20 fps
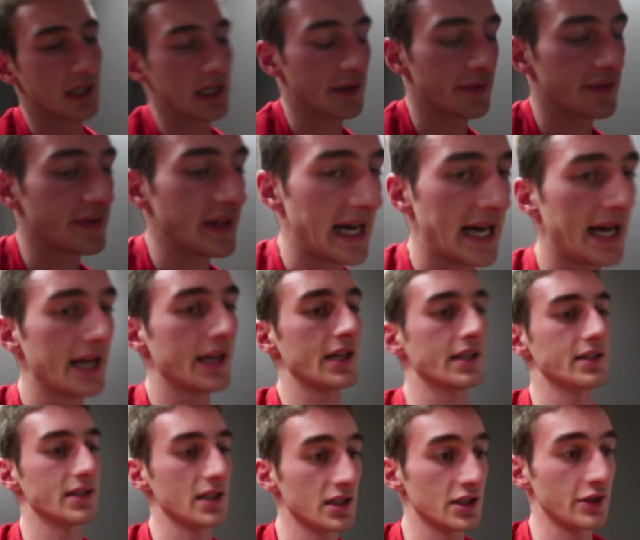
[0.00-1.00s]
If that
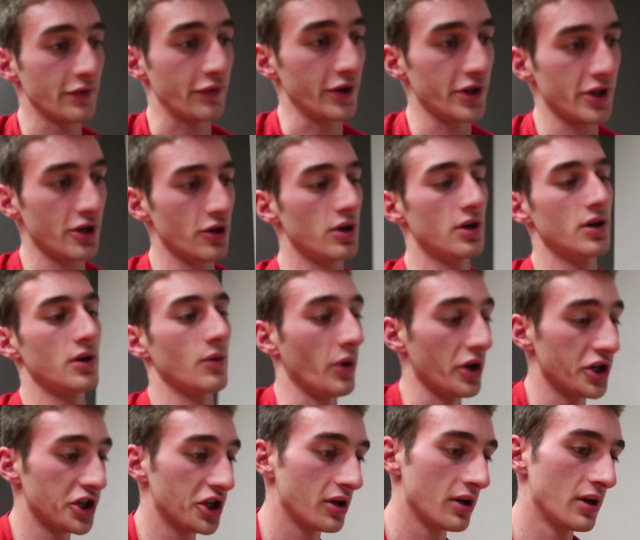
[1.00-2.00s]
is easy for you,
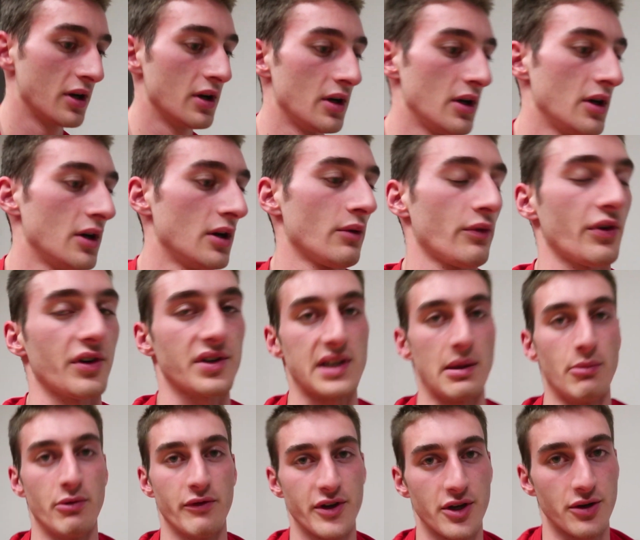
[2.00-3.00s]
which for
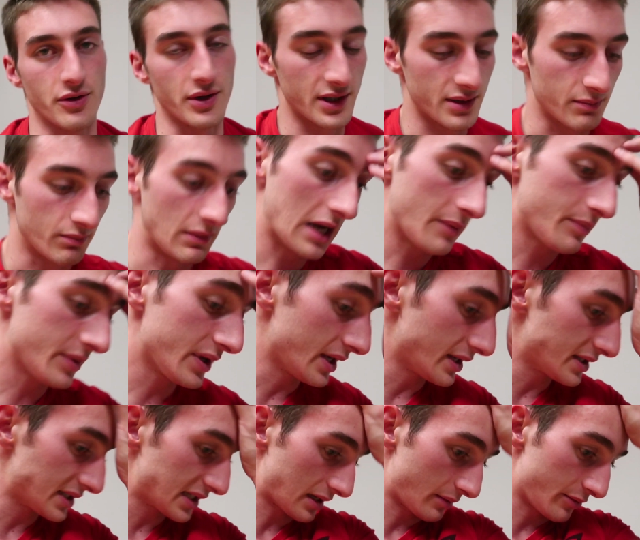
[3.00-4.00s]
some of you it might be
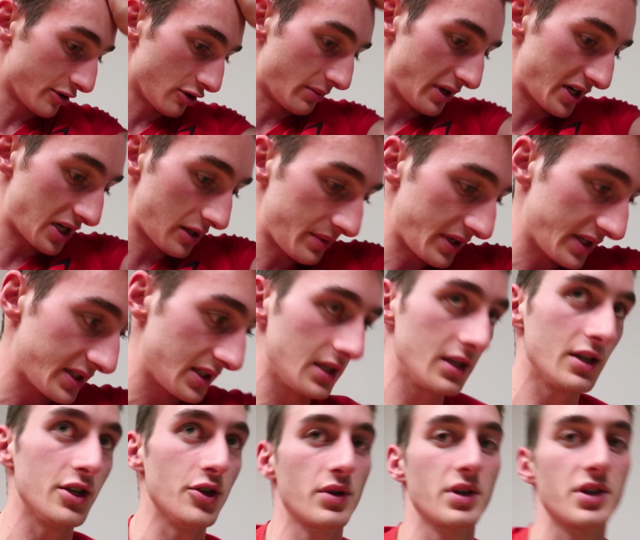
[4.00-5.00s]
easy, some of you might not be
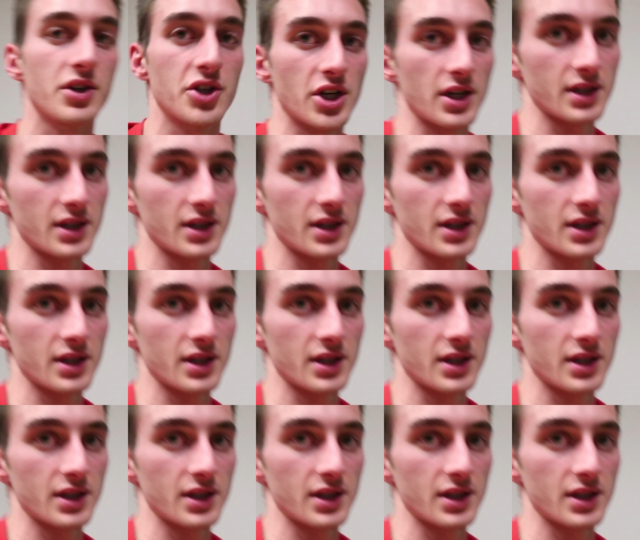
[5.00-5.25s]
easy, you can